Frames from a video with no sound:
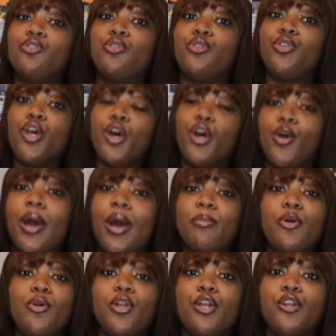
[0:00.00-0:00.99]
You know, I'm
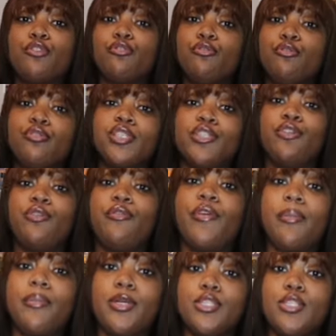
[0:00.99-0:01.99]
going on a cruise in
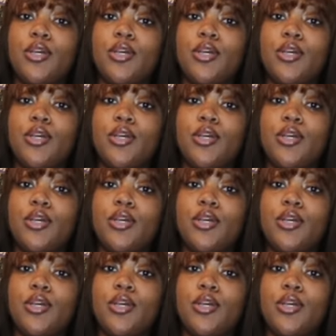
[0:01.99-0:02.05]
November,